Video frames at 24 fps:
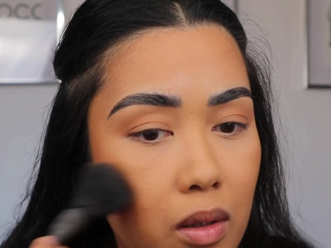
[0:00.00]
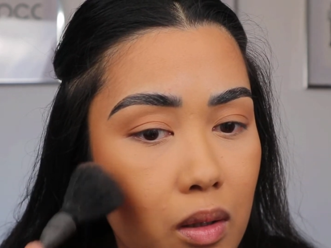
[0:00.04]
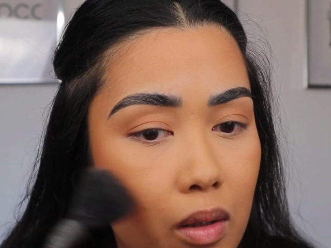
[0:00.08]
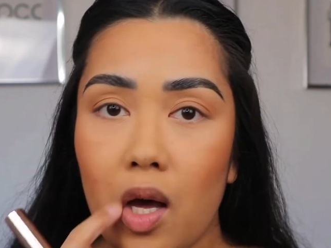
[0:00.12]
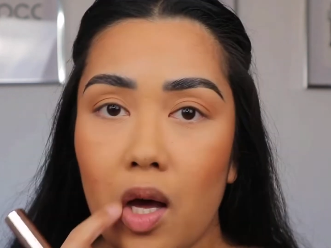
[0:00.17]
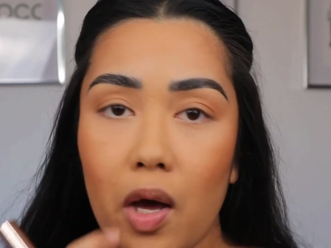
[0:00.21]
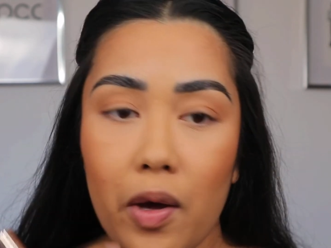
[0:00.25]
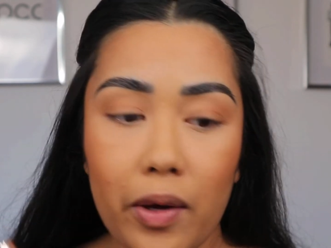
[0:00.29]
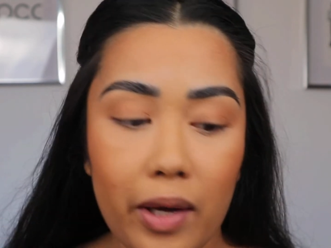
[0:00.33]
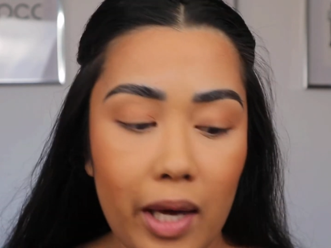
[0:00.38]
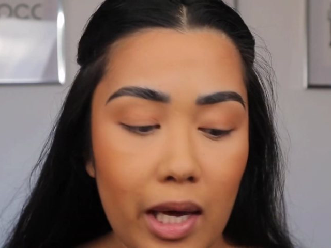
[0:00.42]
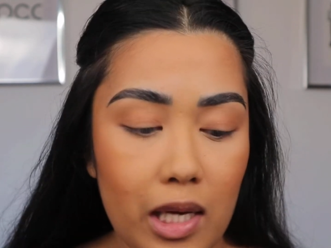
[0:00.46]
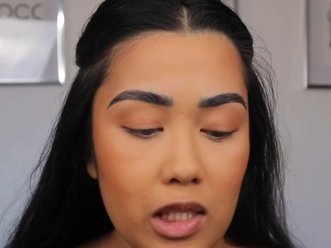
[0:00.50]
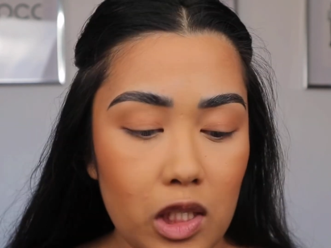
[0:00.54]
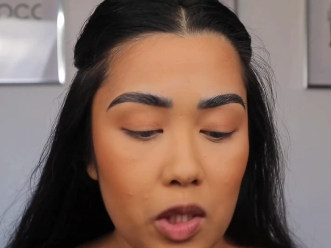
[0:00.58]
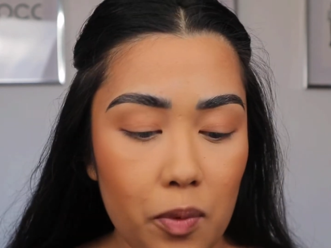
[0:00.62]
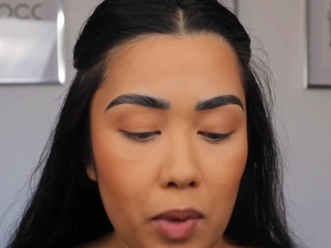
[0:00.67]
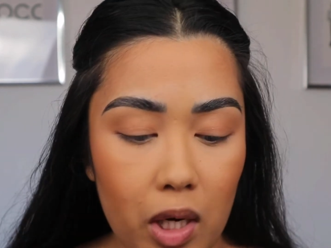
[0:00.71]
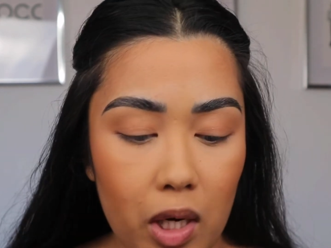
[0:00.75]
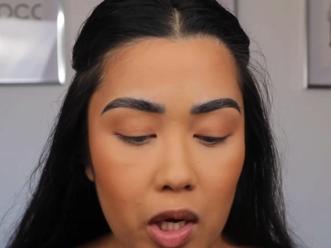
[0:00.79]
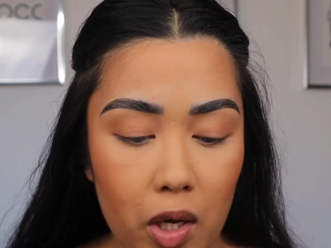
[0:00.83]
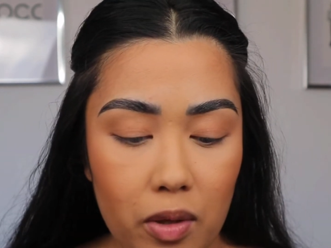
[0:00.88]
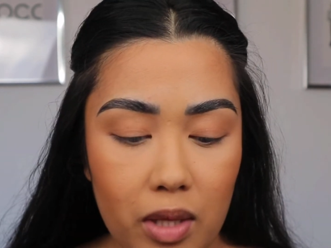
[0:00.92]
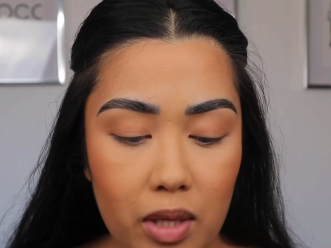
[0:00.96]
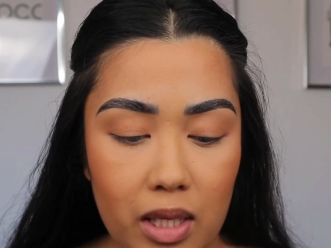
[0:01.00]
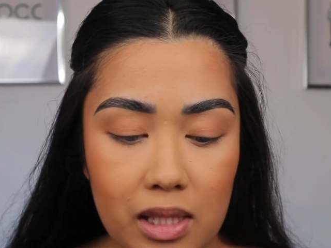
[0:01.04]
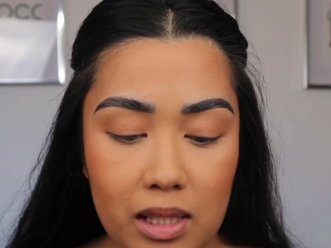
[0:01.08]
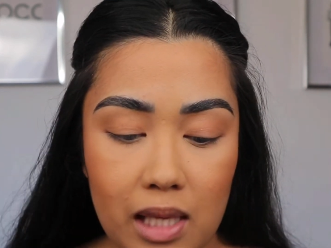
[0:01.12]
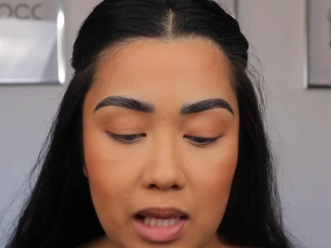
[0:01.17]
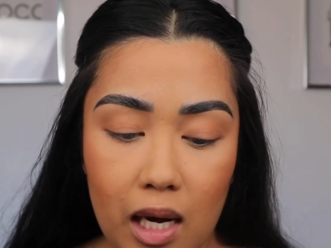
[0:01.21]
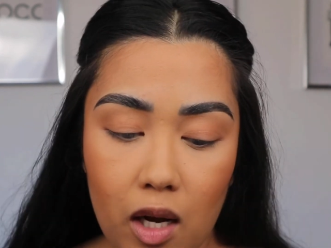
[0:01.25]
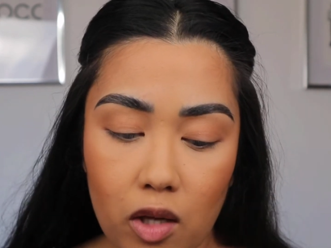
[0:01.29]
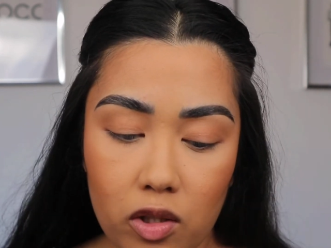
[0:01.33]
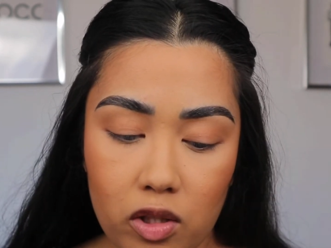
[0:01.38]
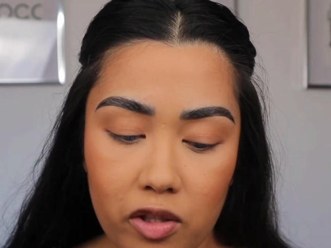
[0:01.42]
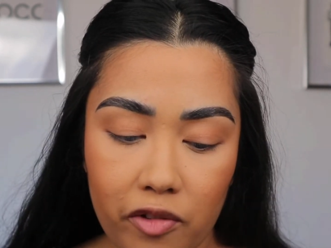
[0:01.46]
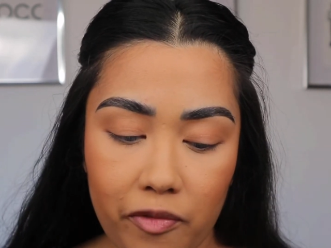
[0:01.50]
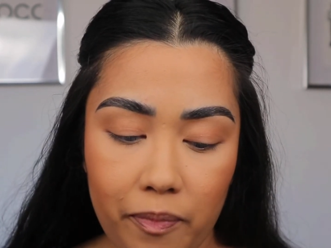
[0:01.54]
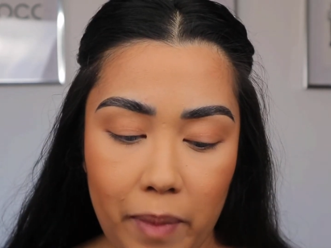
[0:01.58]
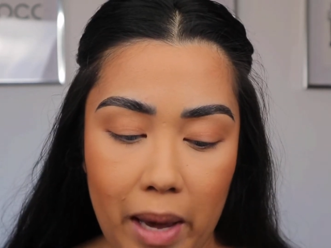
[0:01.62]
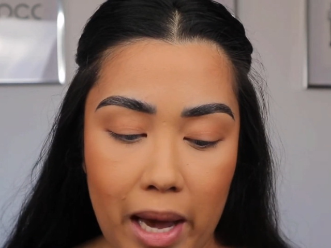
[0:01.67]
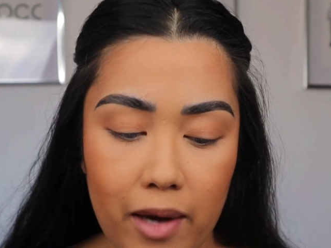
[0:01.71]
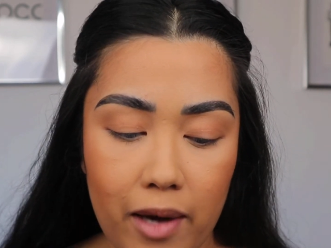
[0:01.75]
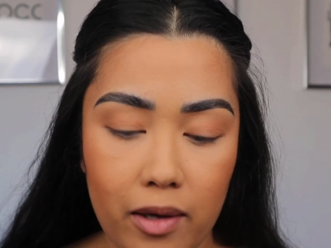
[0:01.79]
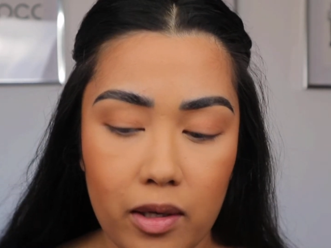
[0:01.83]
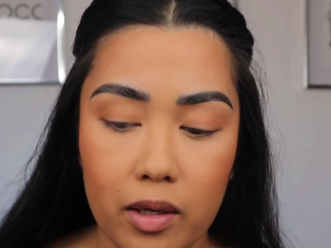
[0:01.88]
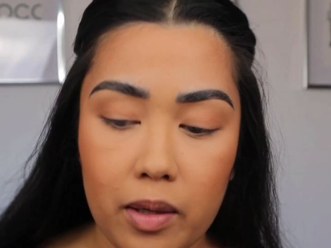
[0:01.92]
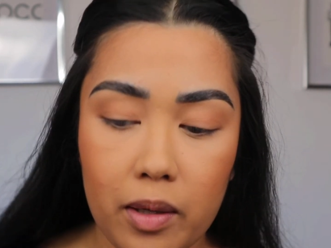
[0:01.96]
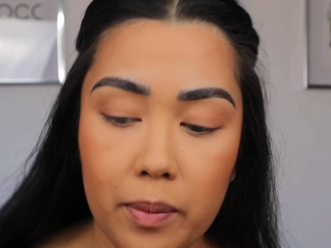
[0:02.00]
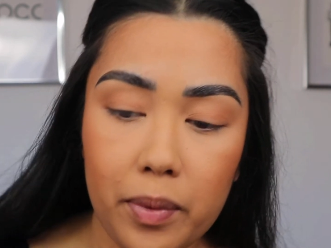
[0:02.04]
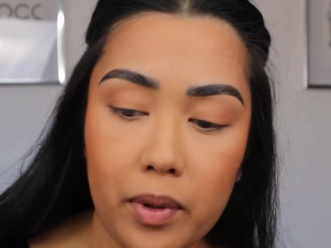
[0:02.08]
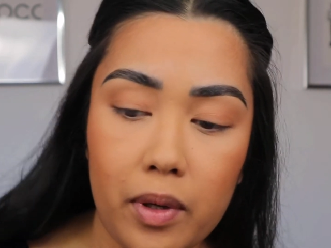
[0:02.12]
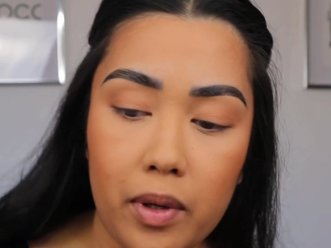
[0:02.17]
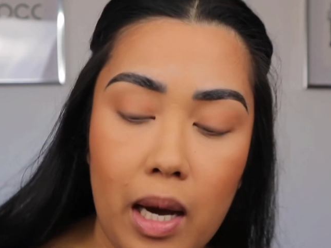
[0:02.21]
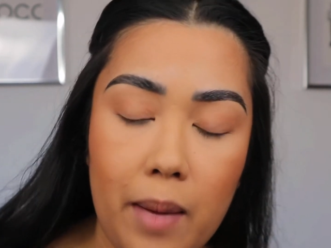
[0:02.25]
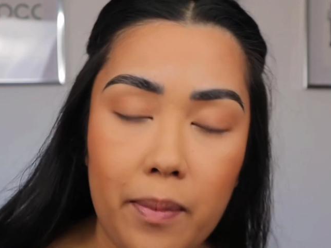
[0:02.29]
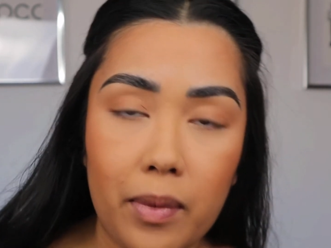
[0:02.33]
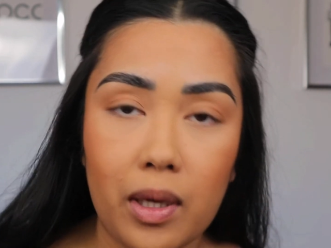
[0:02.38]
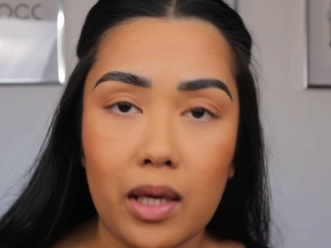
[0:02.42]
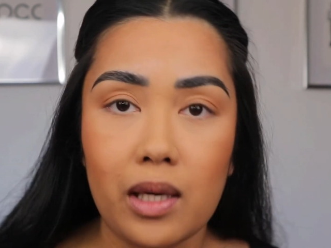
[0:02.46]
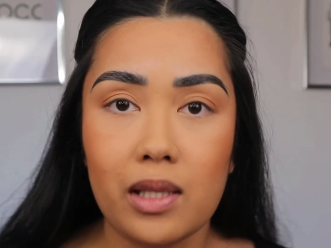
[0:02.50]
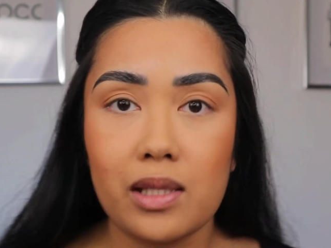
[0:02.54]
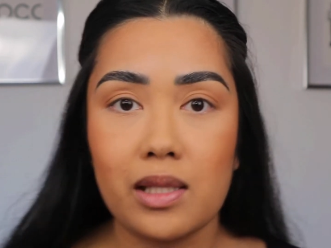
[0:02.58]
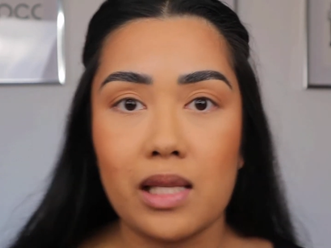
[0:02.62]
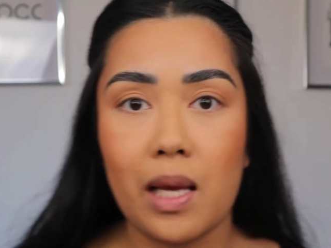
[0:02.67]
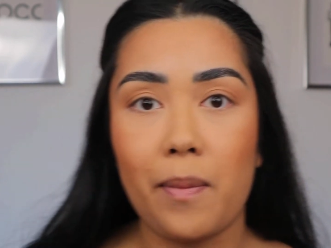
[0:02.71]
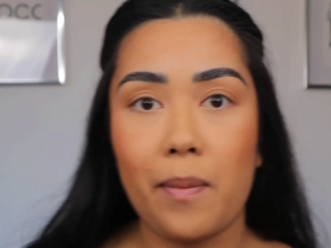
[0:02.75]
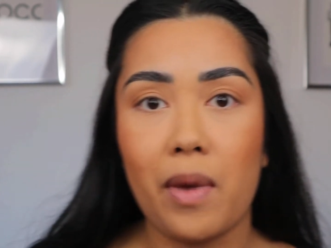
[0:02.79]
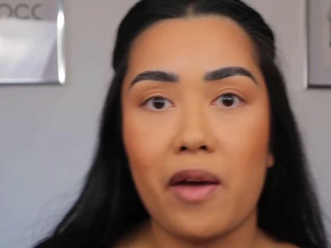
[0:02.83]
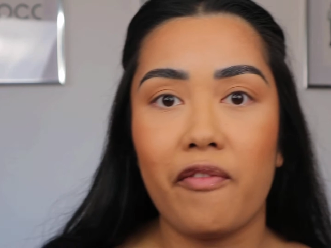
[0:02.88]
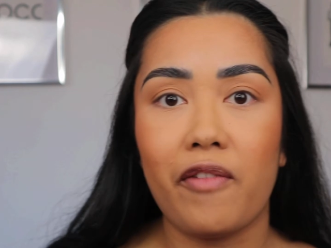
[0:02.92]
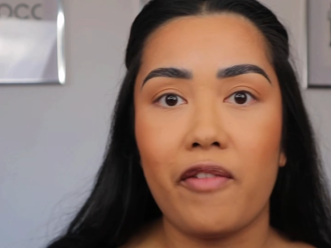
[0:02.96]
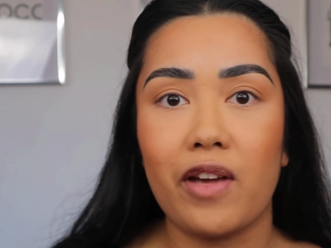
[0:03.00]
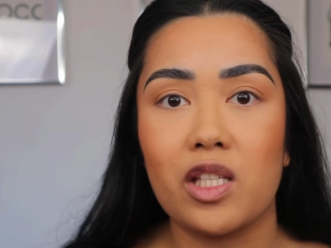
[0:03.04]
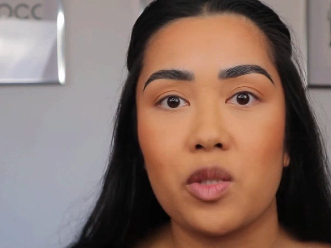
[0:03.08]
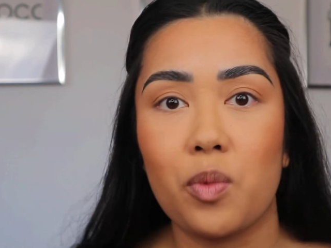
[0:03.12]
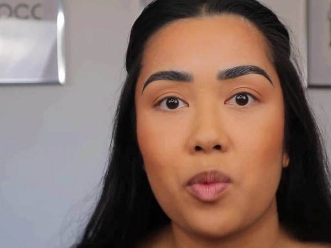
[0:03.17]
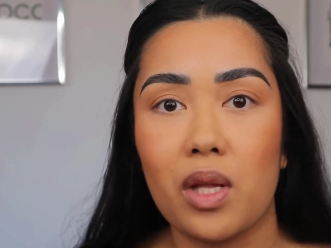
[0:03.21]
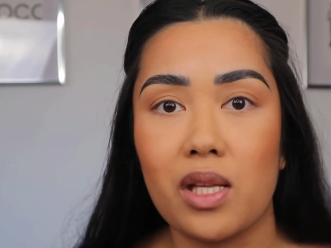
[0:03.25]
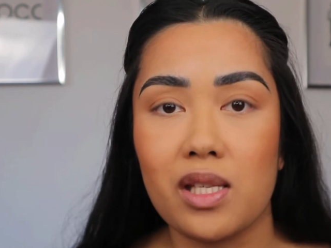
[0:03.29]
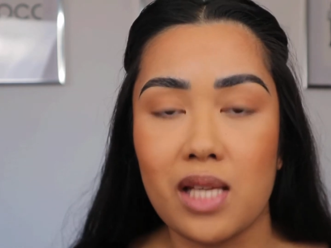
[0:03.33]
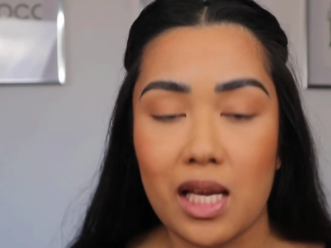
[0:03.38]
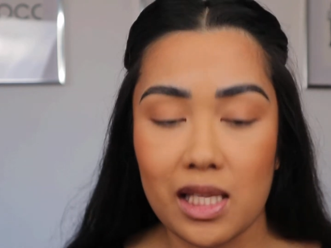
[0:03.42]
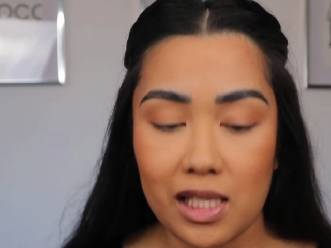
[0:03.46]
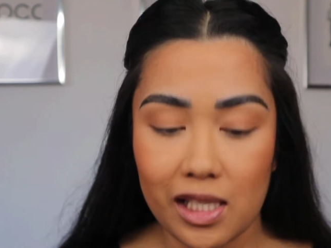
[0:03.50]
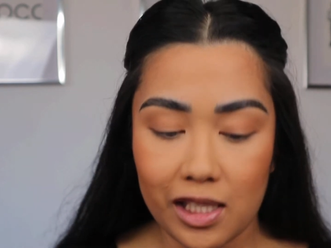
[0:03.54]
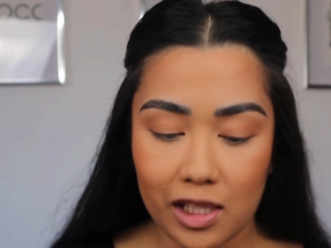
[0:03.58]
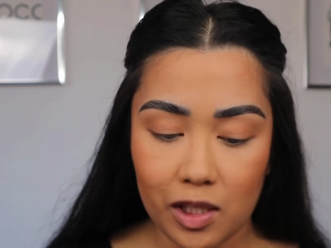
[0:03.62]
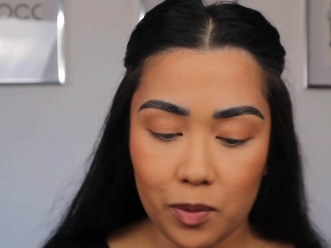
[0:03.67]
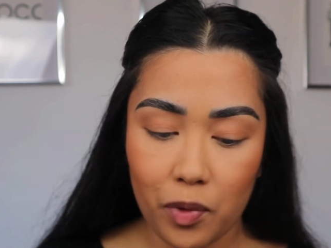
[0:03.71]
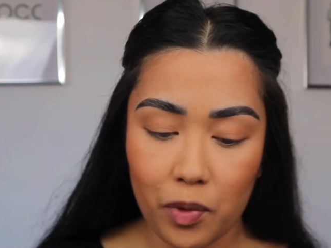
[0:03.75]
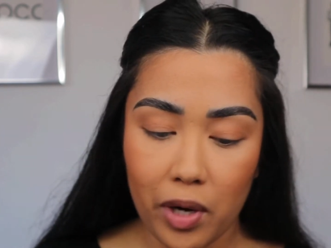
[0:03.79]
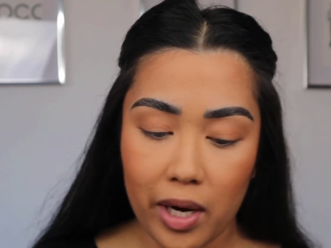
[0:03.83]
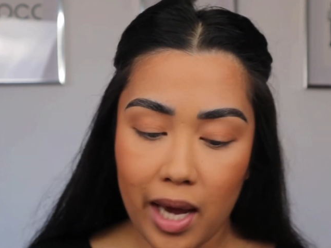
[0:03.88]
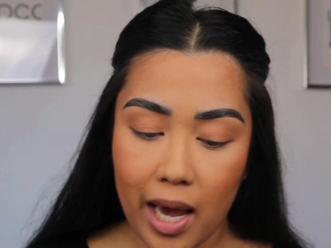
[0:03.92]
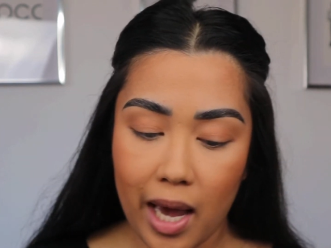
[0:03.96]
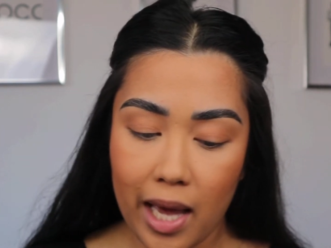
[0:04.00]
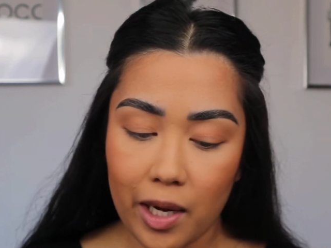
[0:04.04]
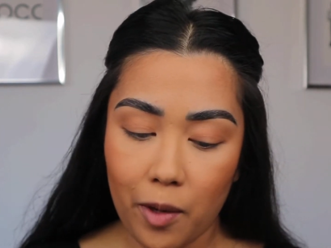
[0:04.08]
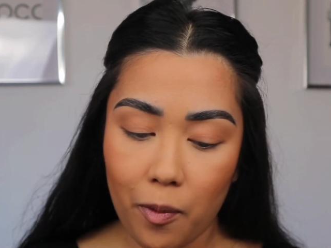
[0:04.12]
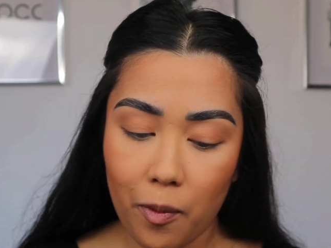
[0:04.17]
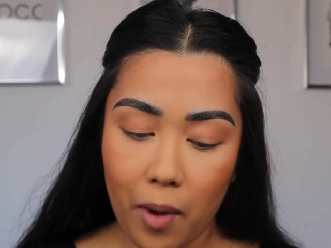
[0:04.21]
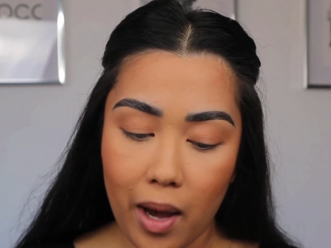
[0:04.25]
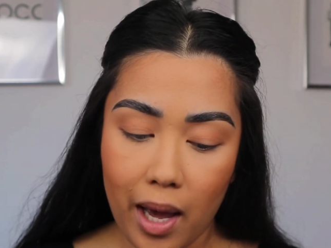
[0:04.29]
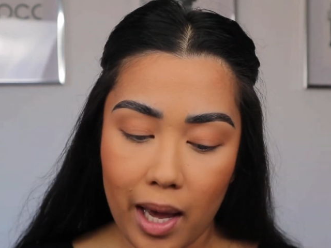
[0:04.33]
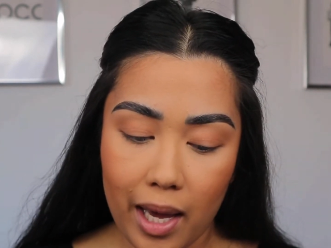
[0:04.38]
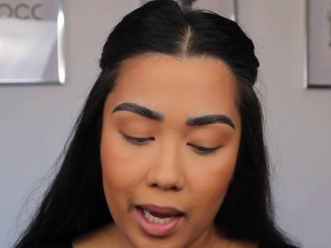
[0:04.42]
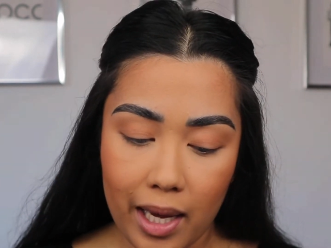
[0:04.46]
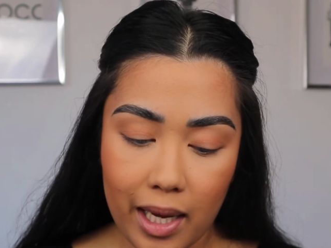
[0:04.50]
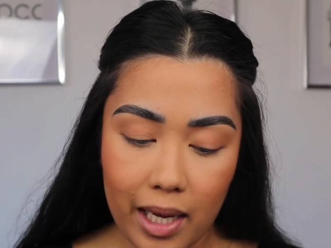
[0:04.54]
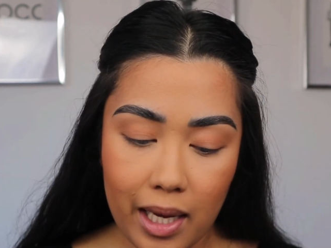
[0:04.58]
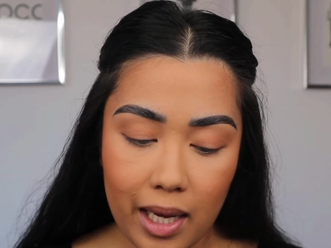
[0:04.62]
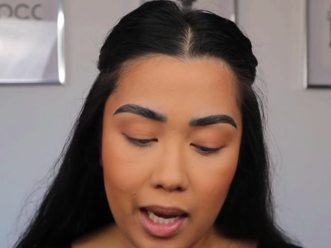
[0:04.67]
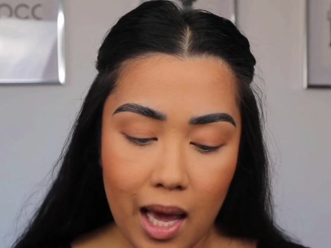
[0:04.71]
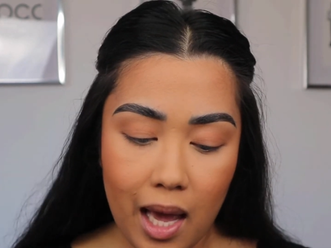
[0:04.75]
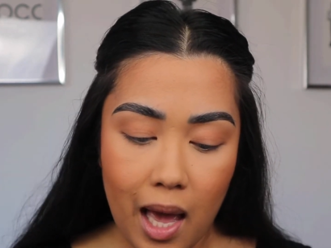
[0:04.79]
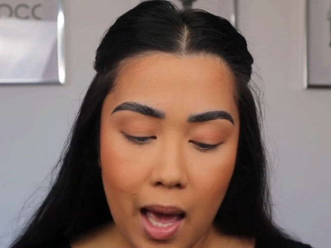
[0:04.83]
Okay, so I know this is a lot of powder, but I'm going to set my face with a setting spray anyway.